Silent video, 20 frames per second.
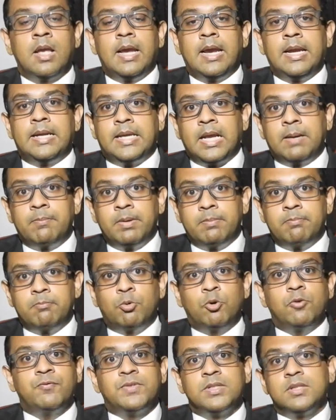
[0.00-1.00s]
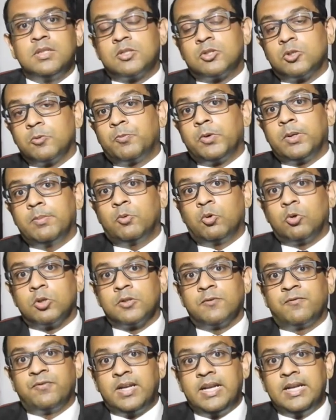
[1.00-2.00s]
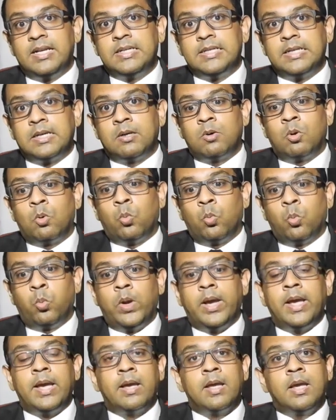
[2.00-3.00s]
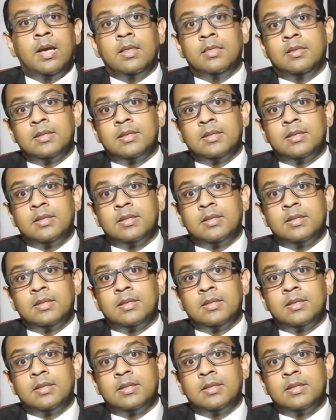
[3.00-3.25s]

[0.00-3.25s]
it can be moved in the Supreme Court of India where